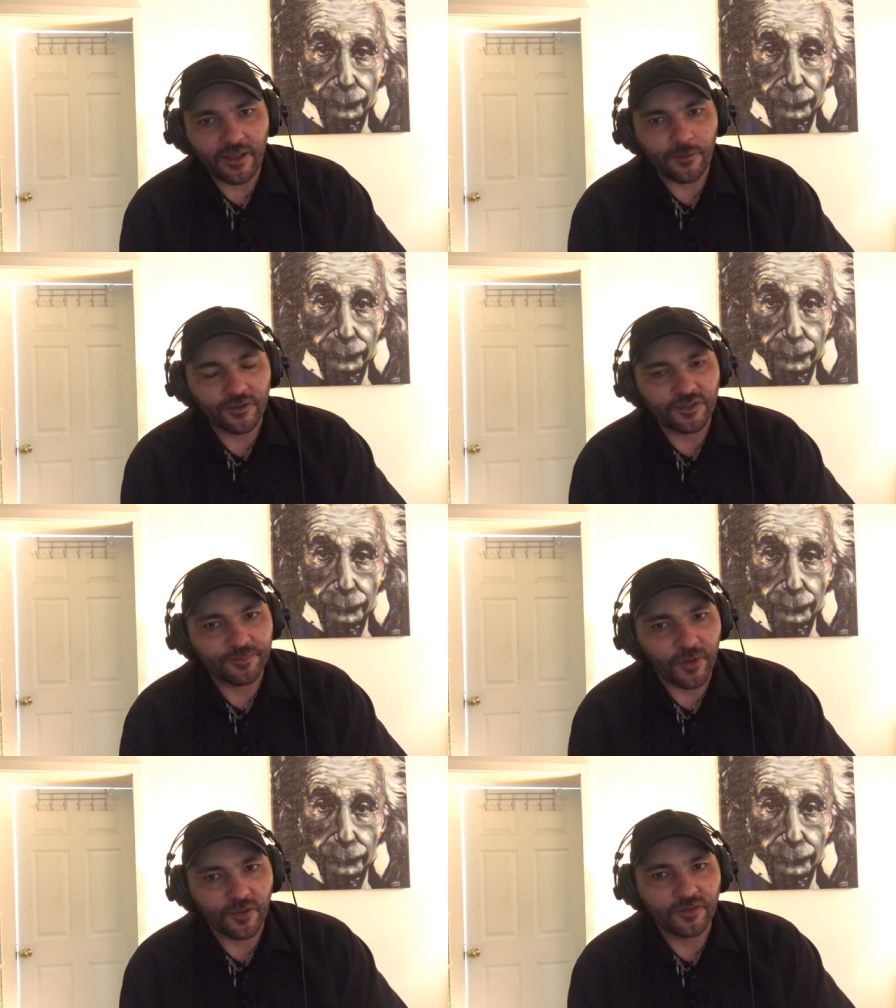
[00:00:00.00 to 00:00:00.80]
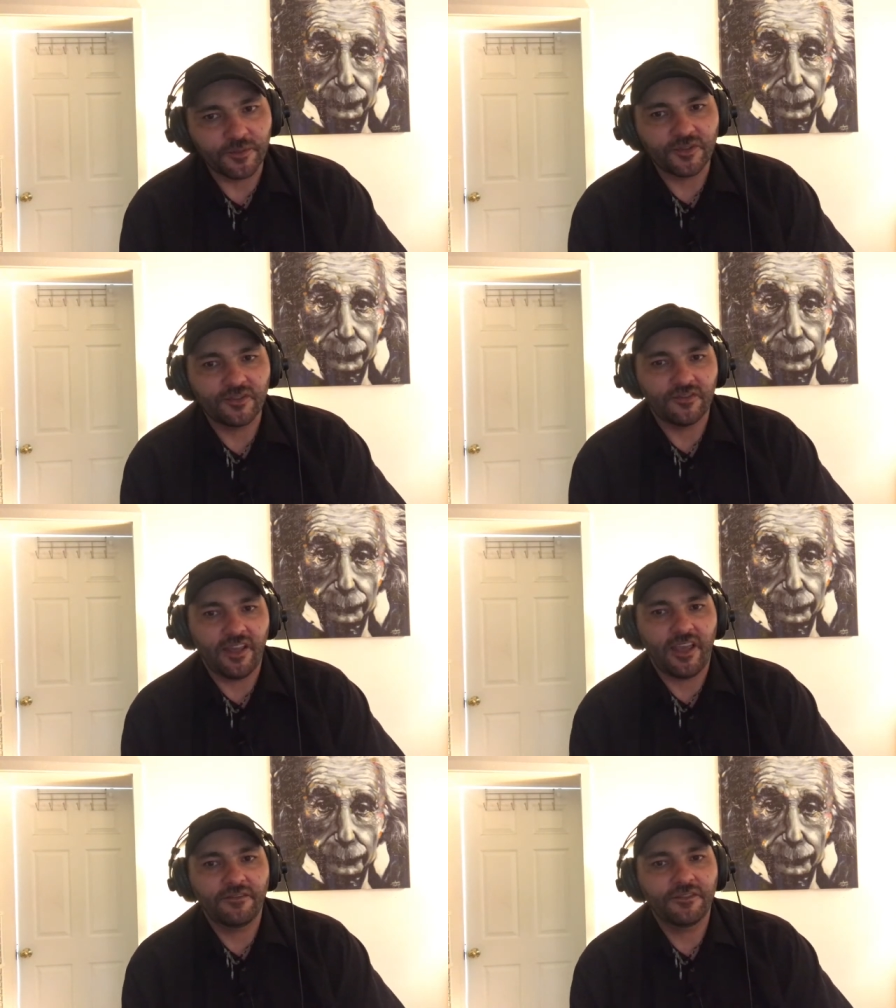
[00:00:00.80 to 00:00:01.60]
they were disposable
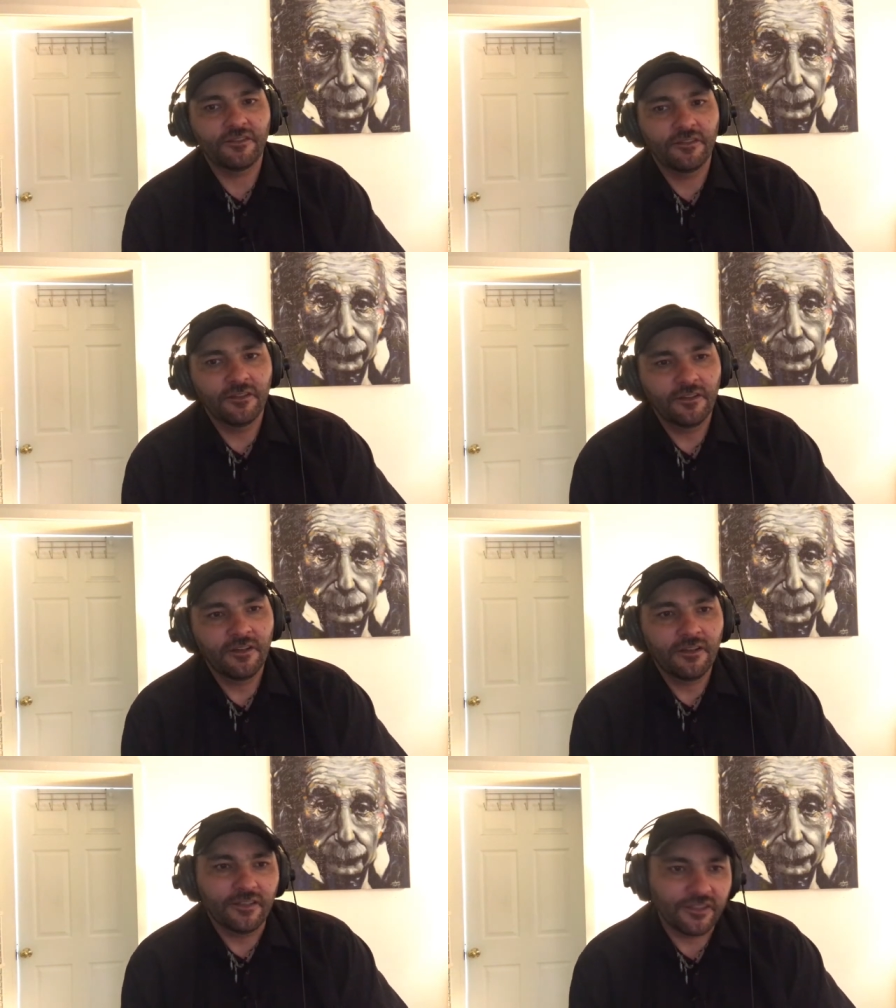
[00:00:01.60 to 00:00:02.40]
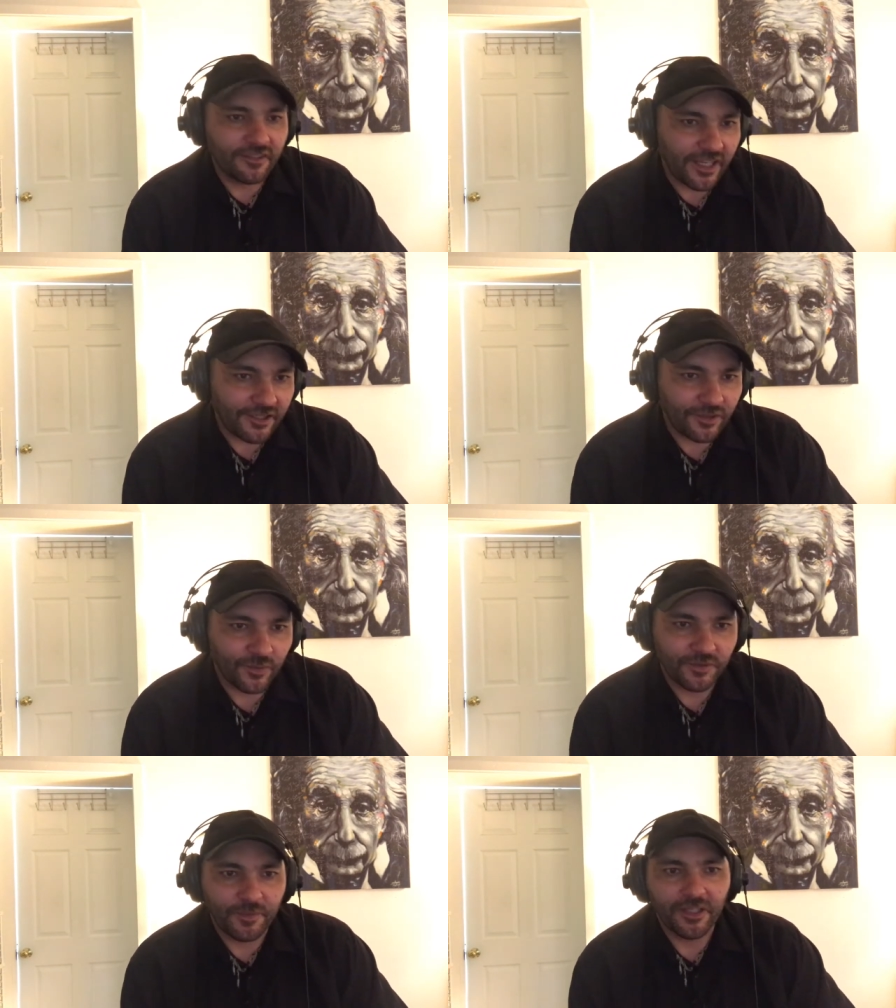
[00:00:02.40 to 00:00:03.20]
slaves. This nation
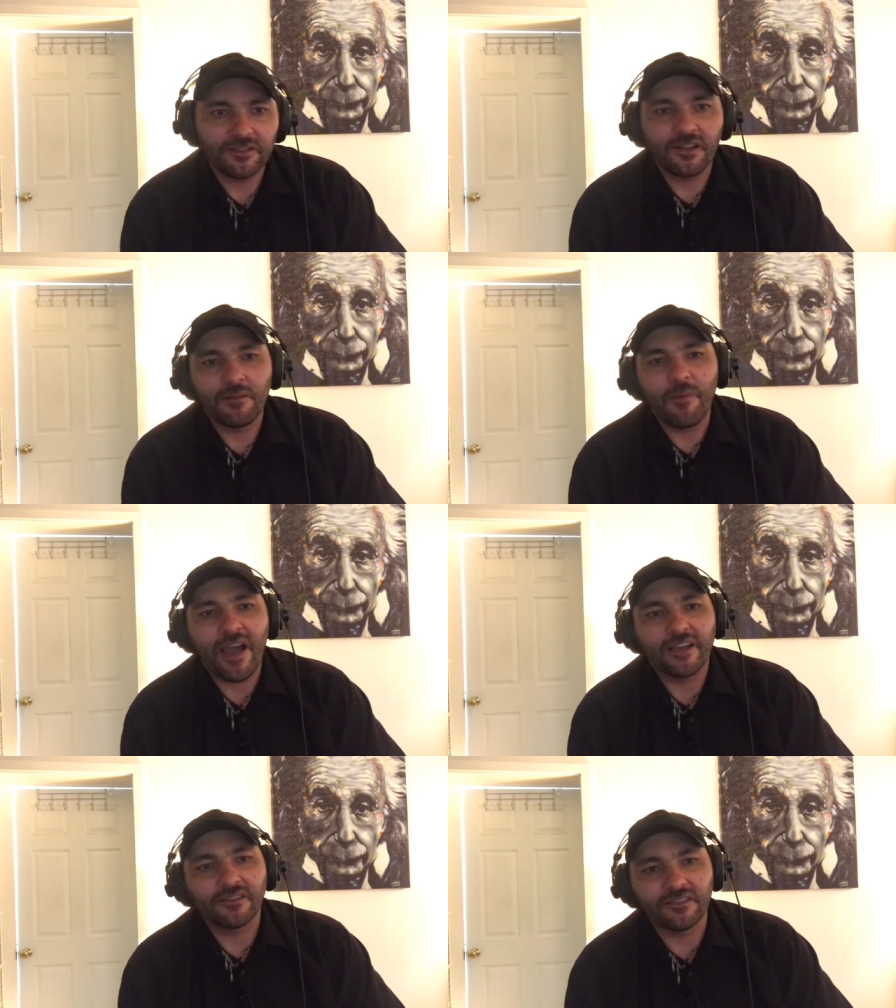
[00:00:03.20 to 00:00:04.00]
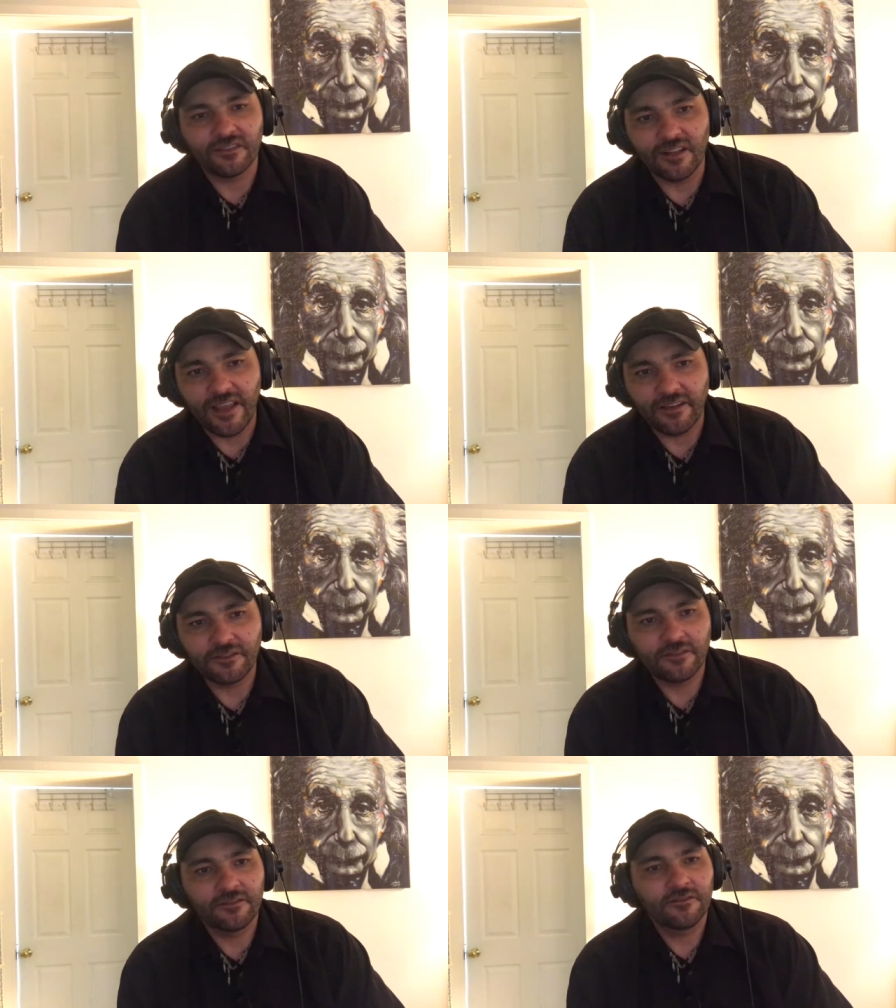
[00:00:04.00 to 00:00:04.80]
was built on the backs of
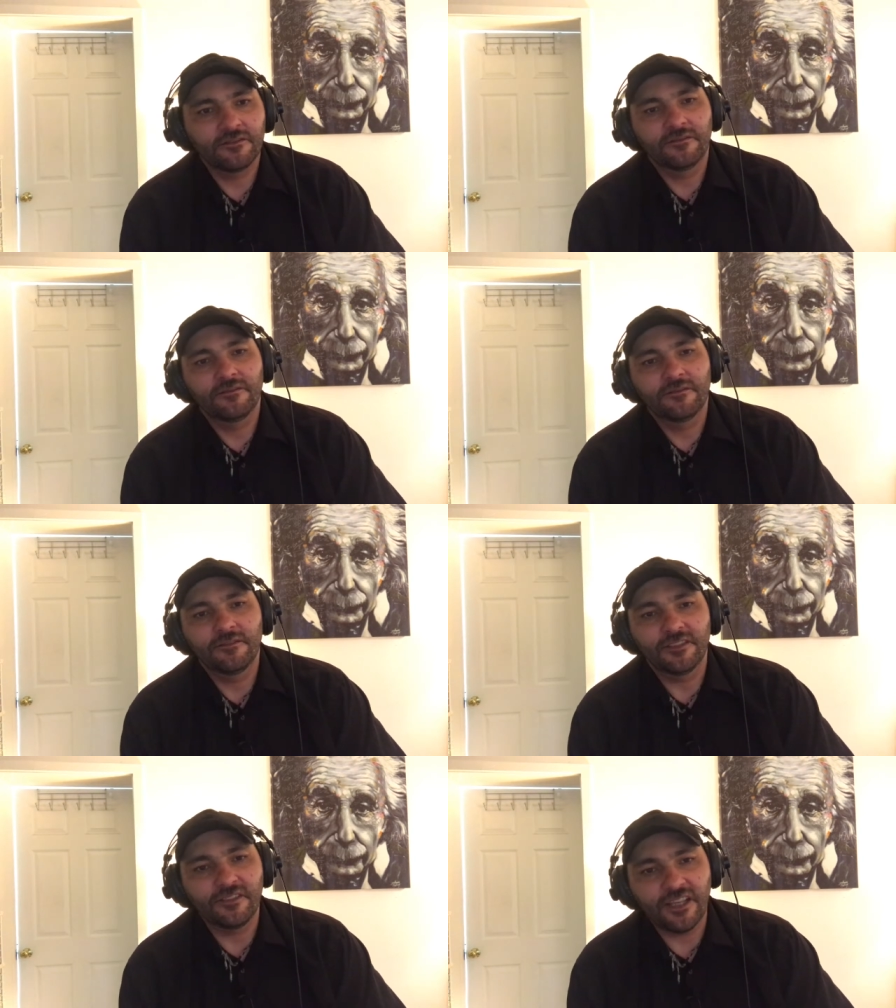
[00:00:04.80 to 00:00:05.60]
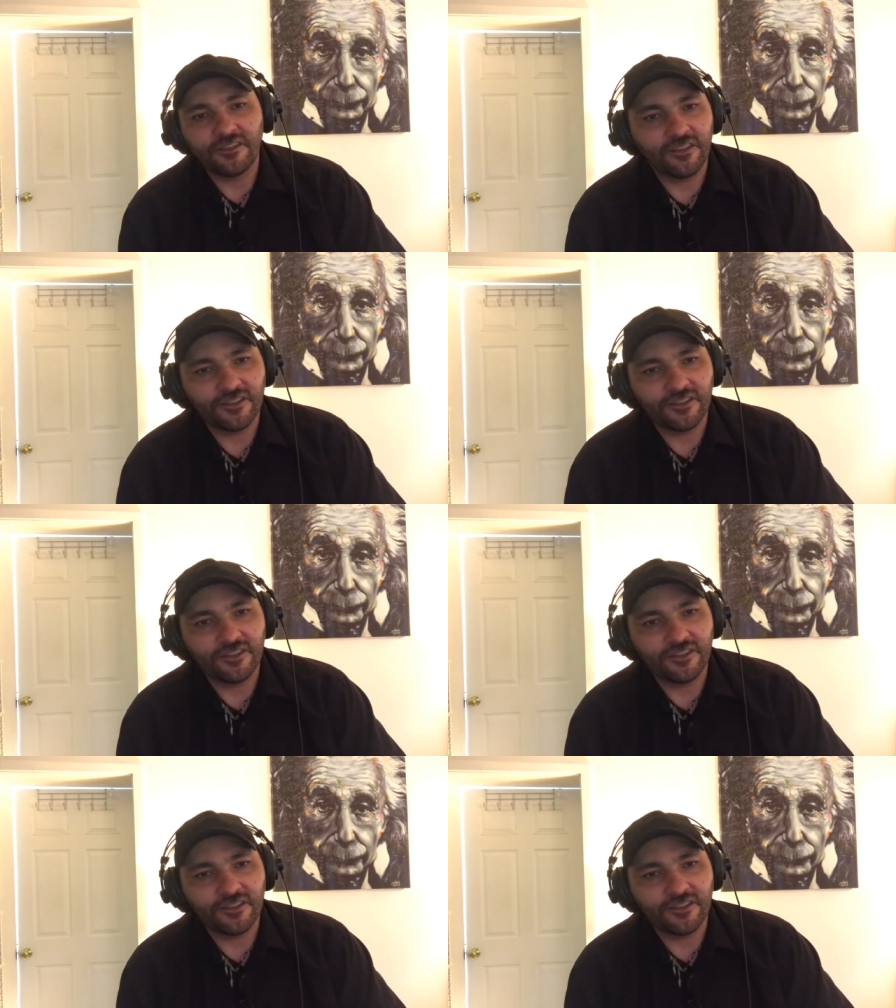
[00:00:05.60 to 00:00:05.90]
slaves. This nation